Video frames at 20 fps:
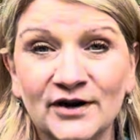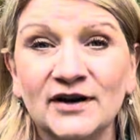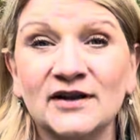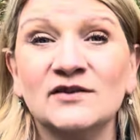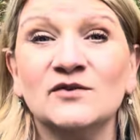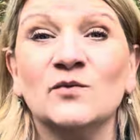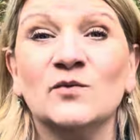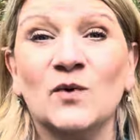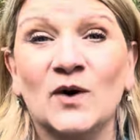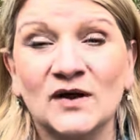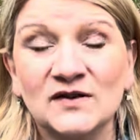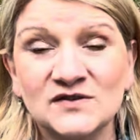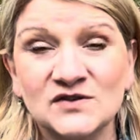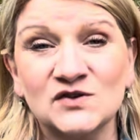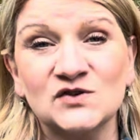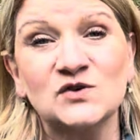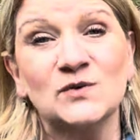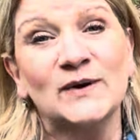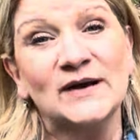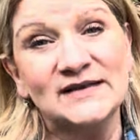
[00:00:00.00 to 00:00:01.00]
it once or
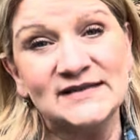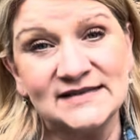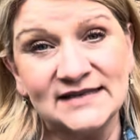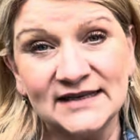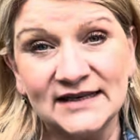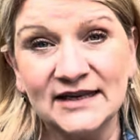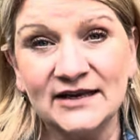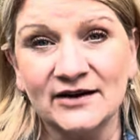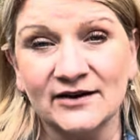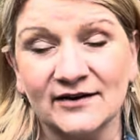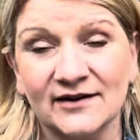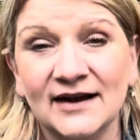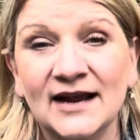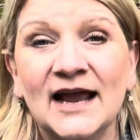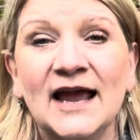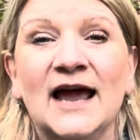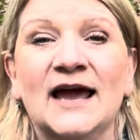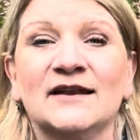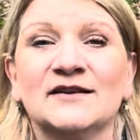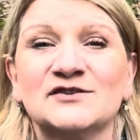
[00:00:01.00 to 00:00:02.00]
twice a year,
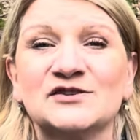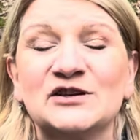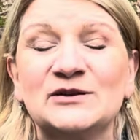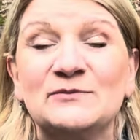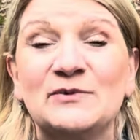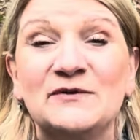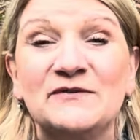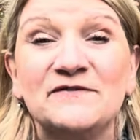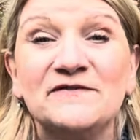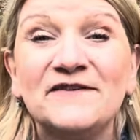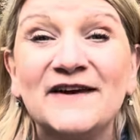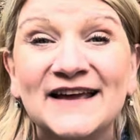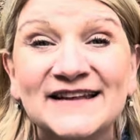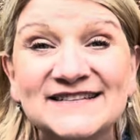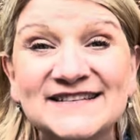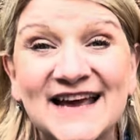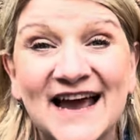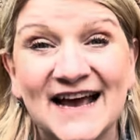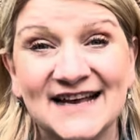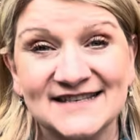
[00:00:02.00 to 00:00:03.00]
and it's going to be
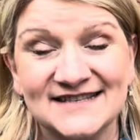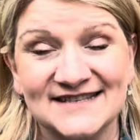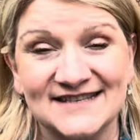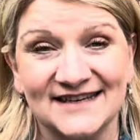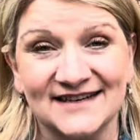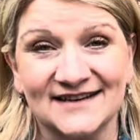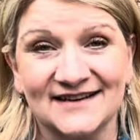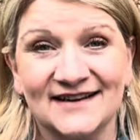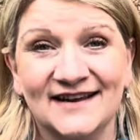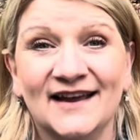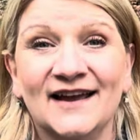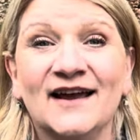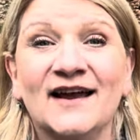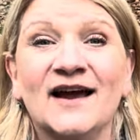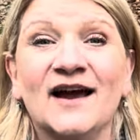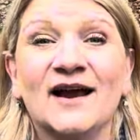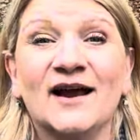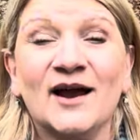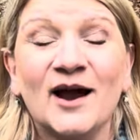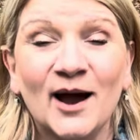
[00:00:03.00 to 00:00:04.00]
fantastic
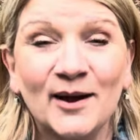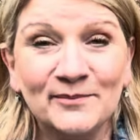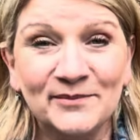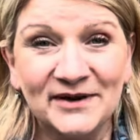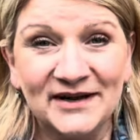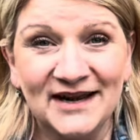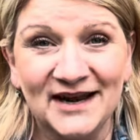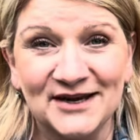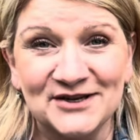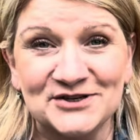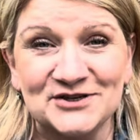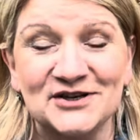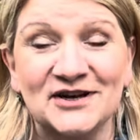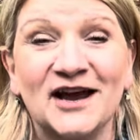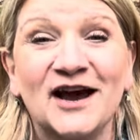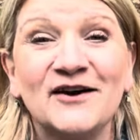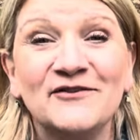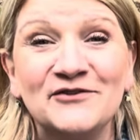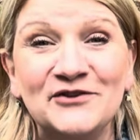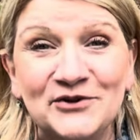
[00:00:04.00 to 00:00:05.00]
combination
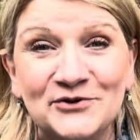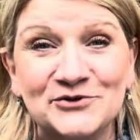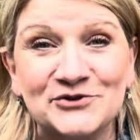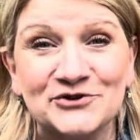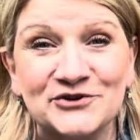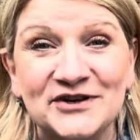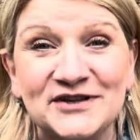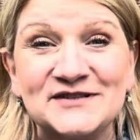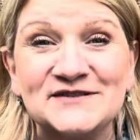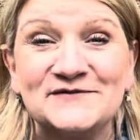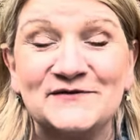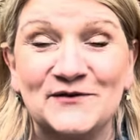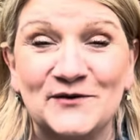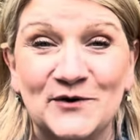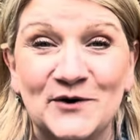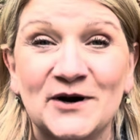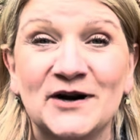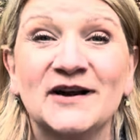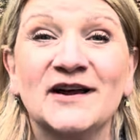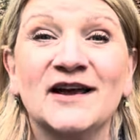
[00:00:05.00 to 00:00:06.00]
of nutrients
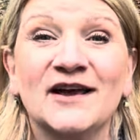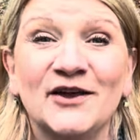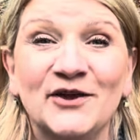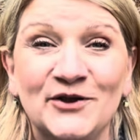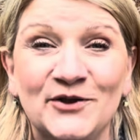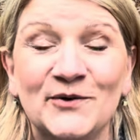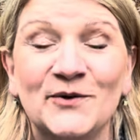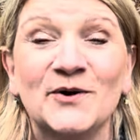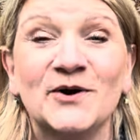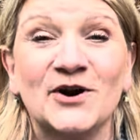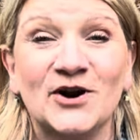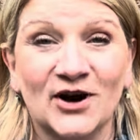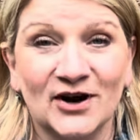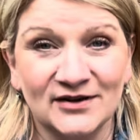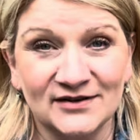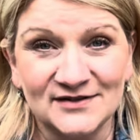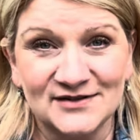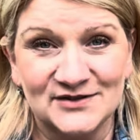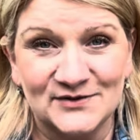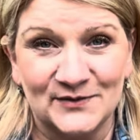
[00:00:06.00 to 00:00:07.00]
for your
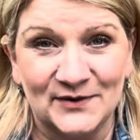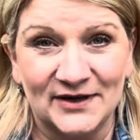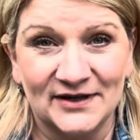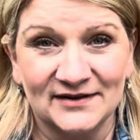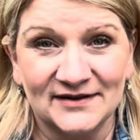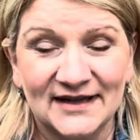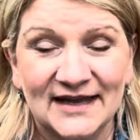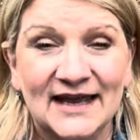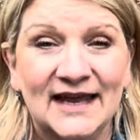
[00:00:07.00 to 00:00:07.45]
garden soil.